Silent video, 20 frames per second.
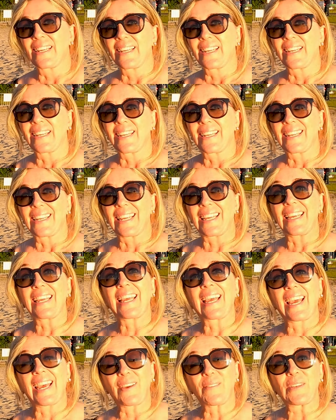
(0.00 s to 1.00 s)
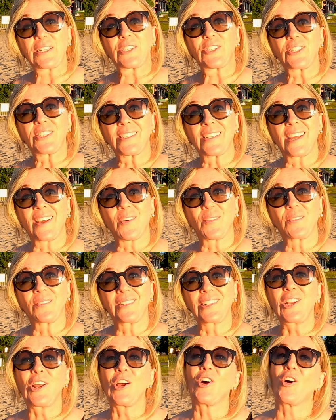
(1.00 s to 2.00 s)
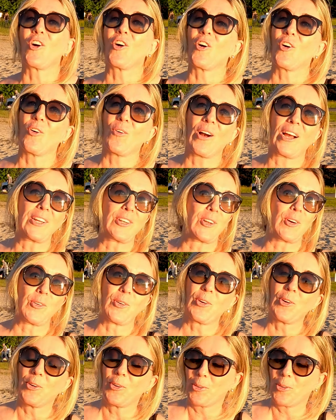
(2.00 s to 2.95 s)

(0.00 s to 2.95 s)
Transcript: Okay, now it's your turn. Tell. No, I yeah, don't go.